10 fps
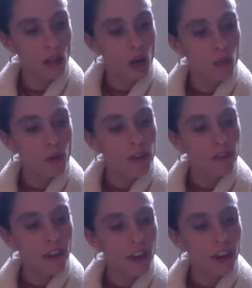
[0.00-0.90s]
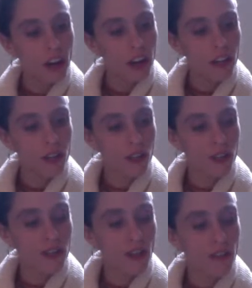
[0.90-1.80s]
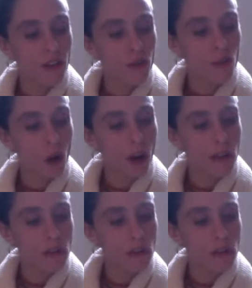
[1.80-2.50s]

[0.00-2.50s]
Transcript: More fire energy, 7 of Wands.